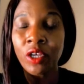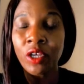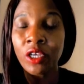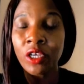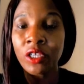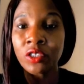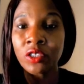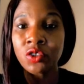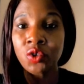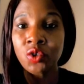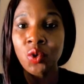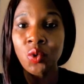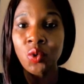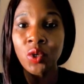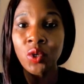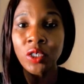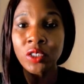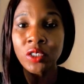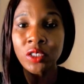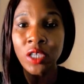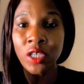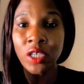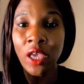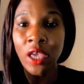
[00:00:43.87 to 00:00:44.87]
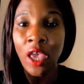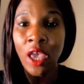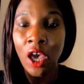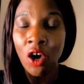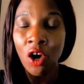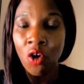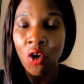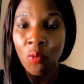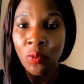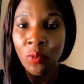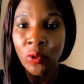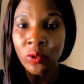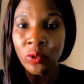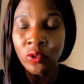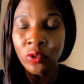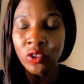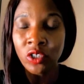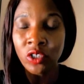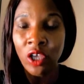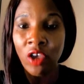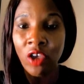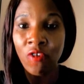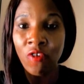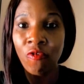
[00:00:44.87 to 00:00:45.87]
It's going to help you
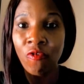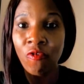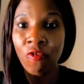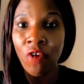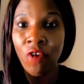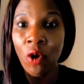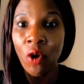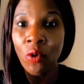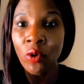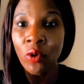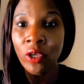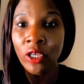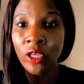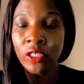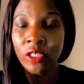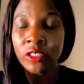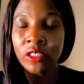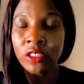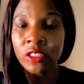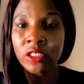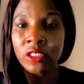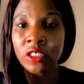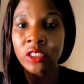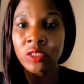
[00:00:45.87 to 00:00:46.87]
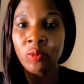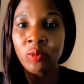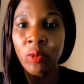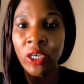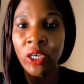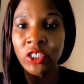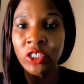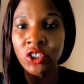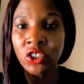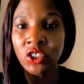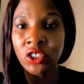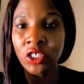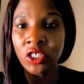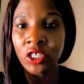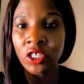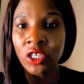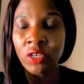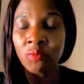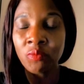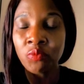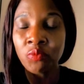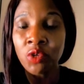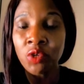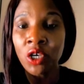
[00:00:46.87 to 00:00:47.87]
stay focused,
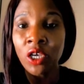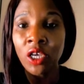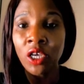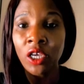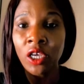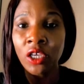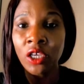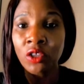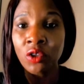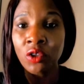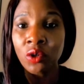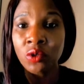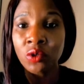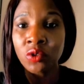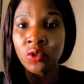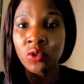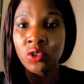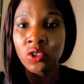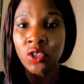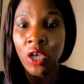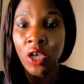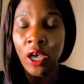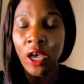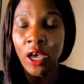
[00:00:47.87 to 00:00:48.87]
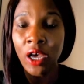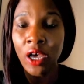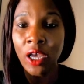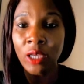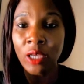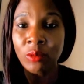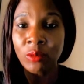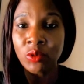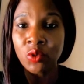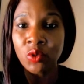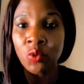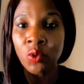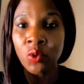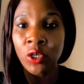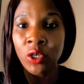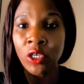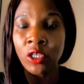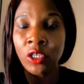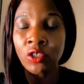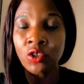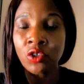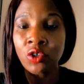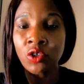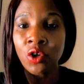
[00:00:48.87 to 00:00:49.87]
especially in those times
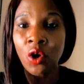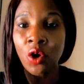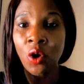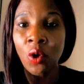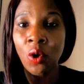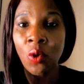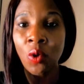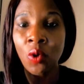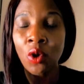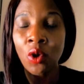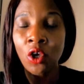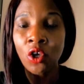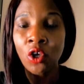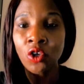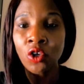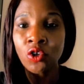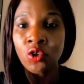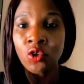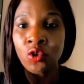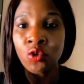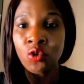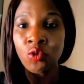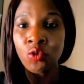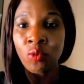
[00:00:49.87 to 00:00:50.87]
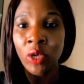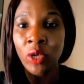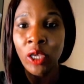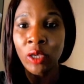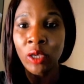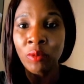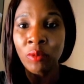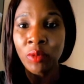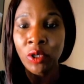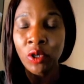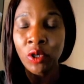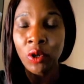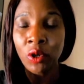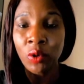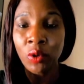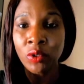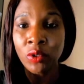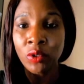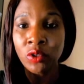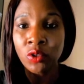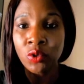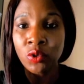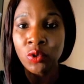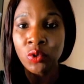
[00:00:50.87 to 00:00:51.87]
when, you know, you may be
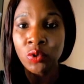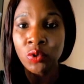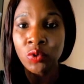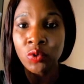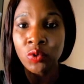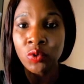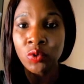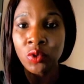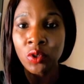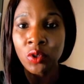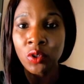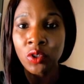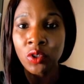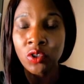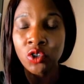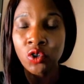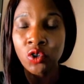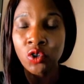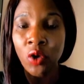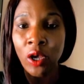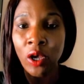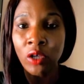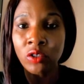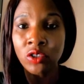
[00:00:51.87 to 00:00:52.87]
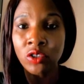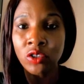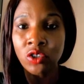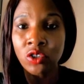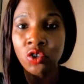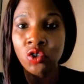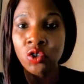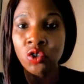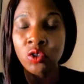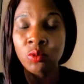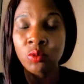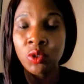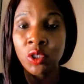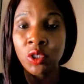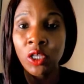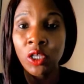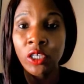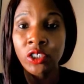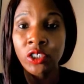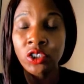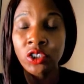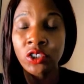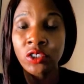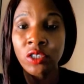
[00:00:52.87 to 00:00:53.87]
going through the trials and
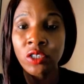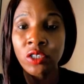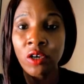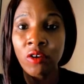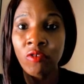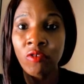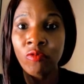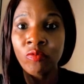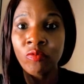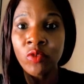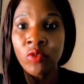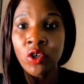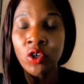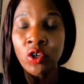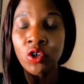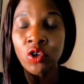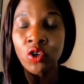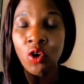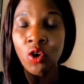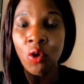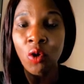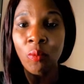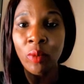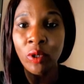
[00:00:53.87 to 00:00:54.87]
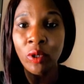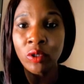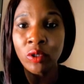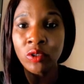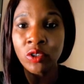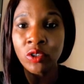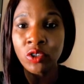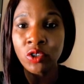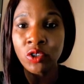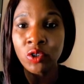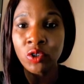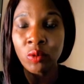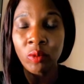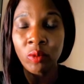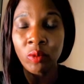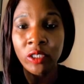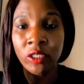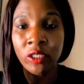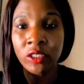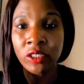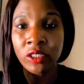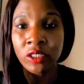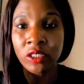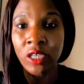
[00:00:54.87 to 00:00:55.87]
tribulations of, you know, building your
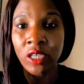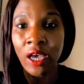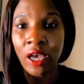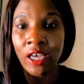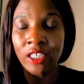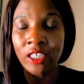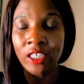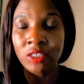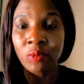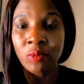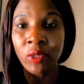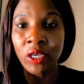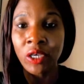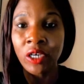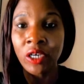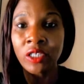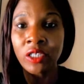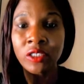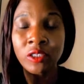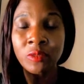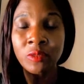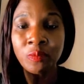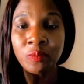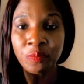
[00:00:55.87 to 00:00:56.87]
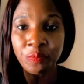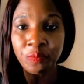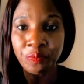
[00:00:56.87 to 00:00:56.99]
business, guys, because